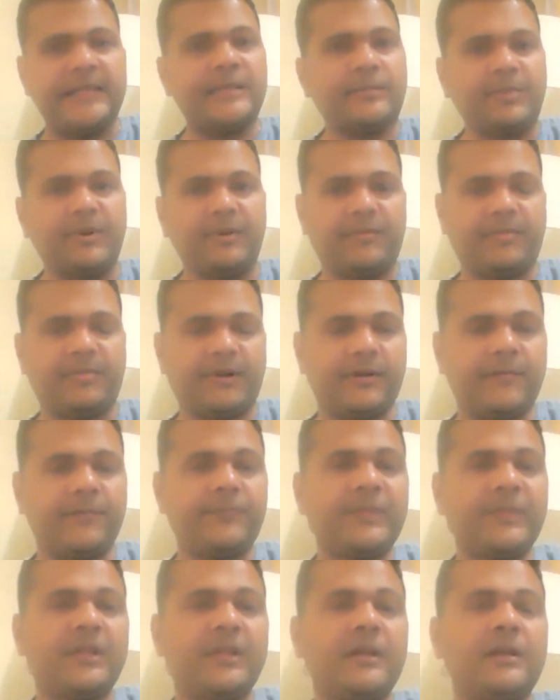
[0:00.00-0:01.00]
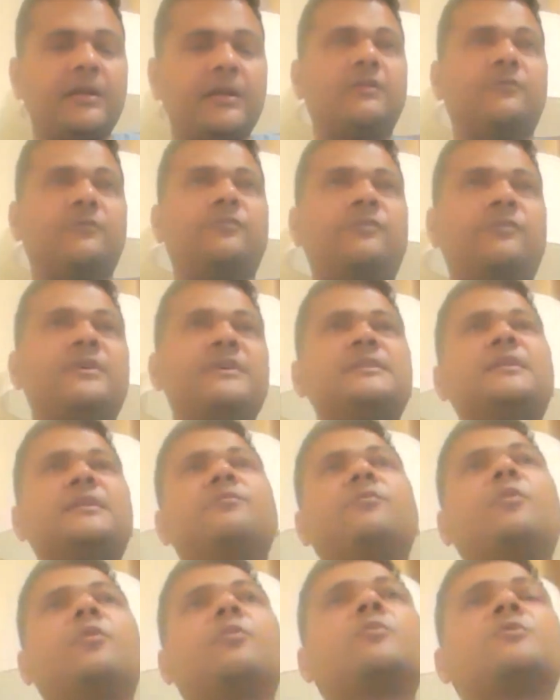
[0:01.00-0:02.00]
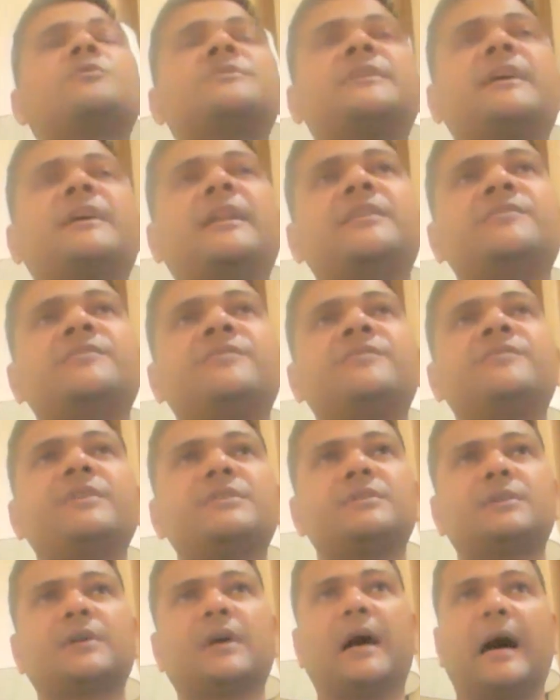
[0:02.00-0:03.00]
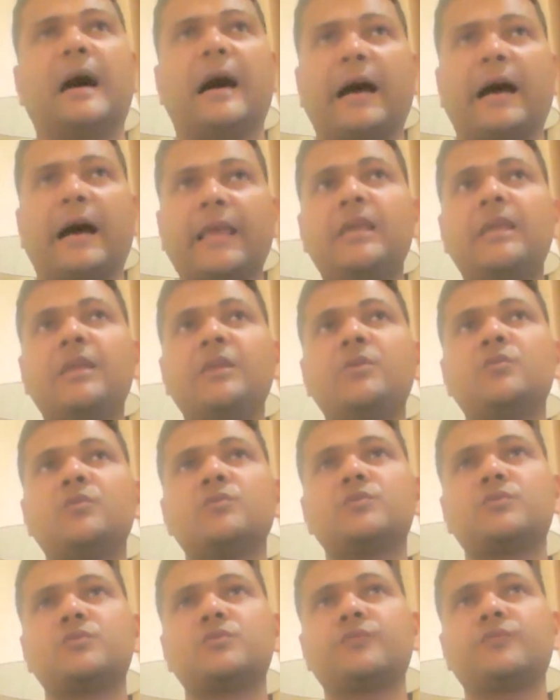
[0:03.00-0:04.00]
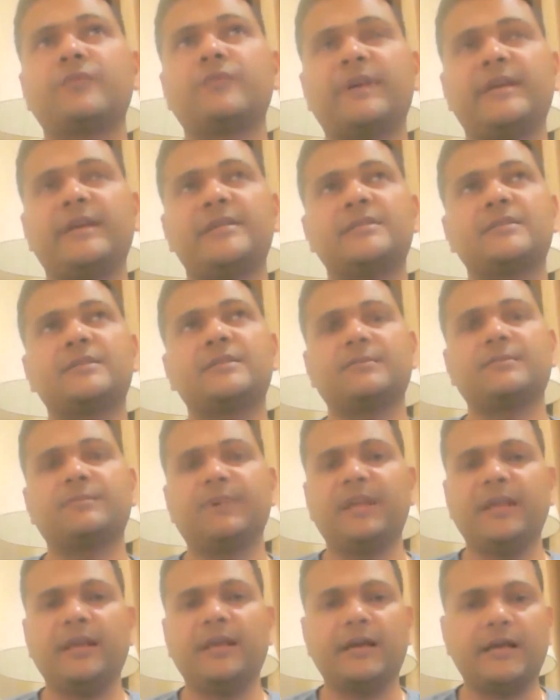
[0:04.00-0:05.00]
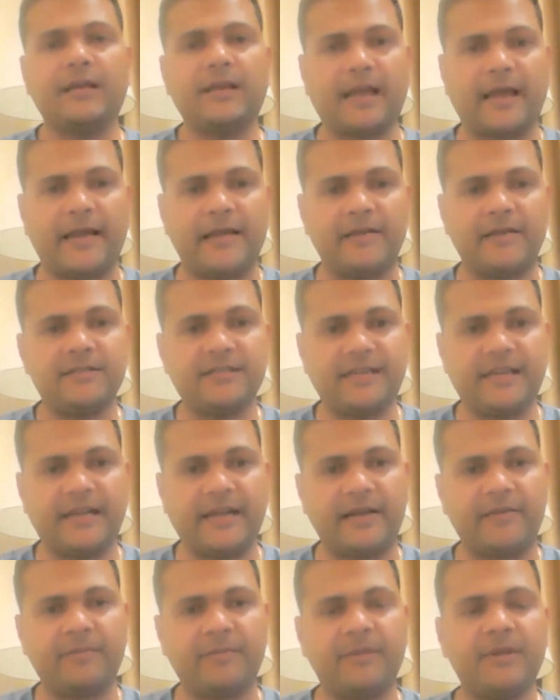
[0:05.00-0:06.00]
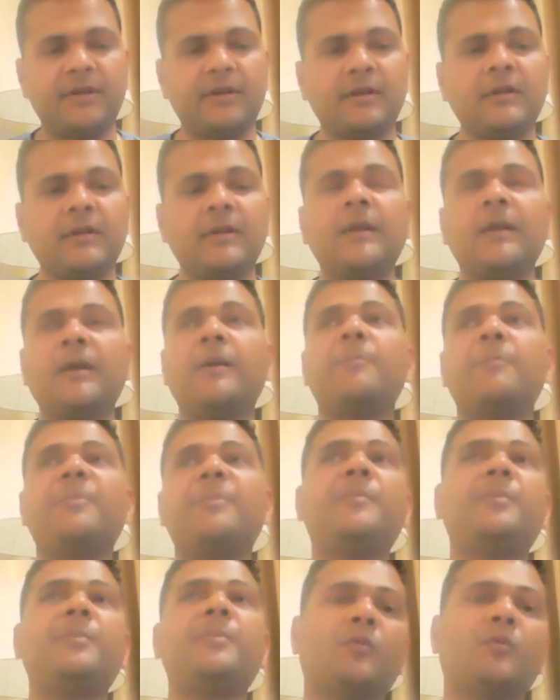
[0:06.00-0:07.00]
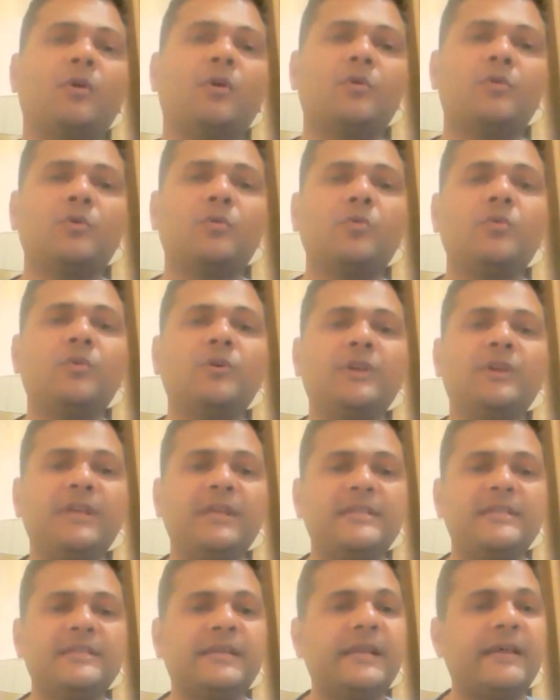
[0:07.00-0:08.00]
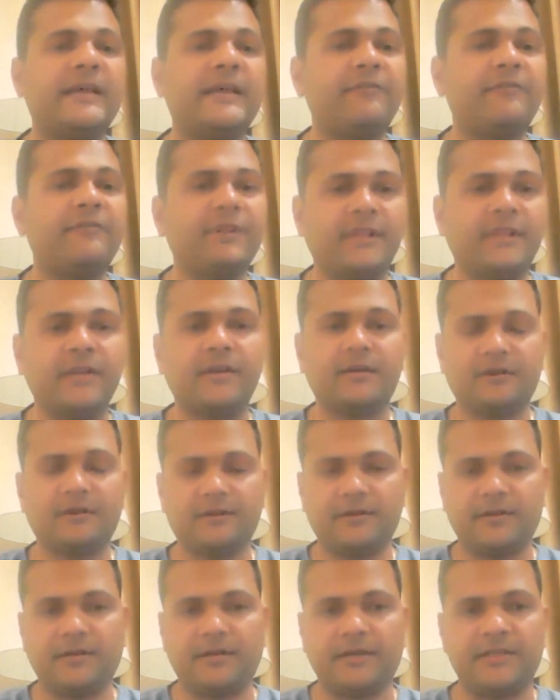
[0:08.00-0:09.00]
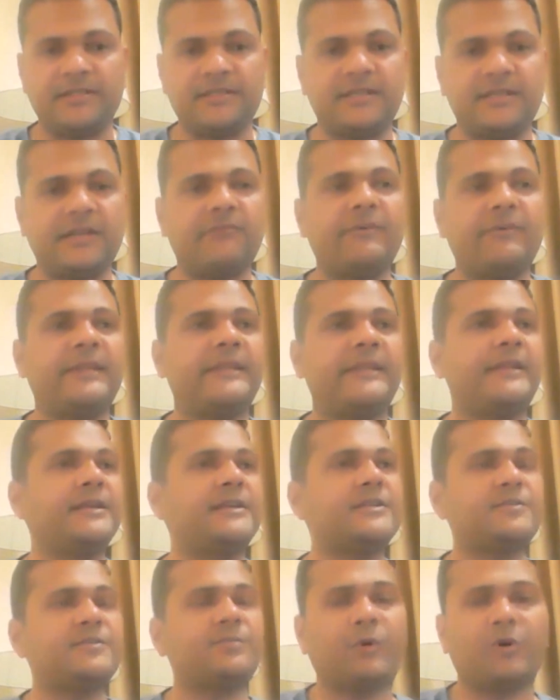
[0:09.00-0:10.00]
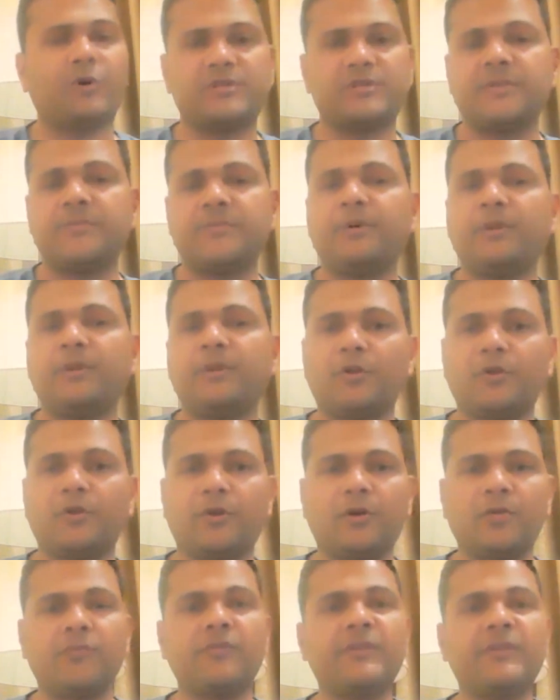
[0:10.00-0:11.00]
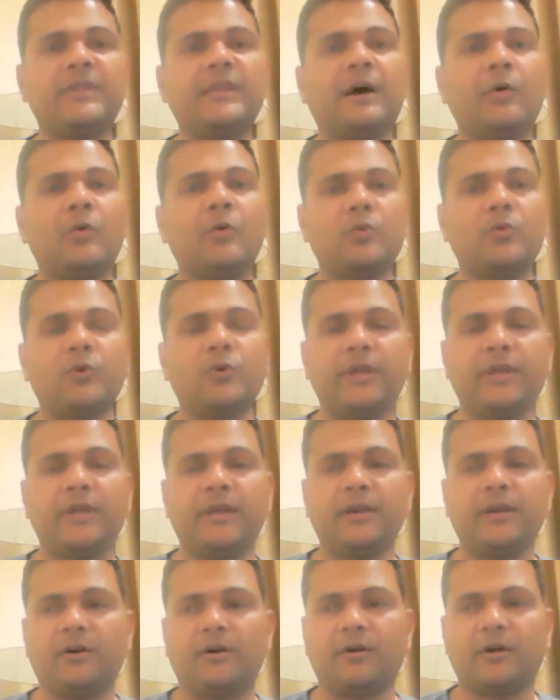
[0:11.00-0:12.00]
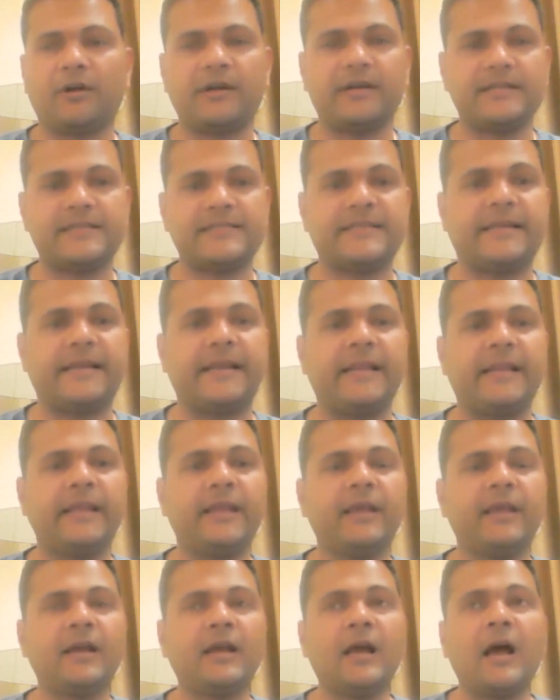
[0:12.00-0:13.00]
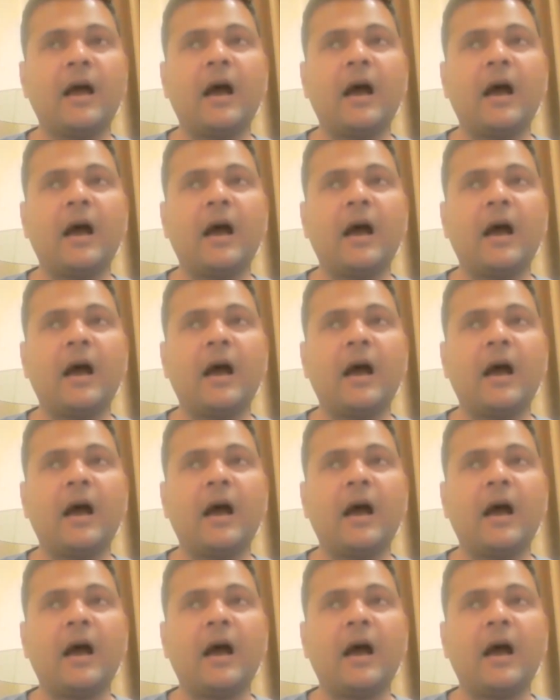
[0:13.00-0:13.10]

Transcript: and the people. The first and foremost challenge which I used to face being an Jira admin, people want to do each and everything in Jira, whether it's possible or not, without doing or understanding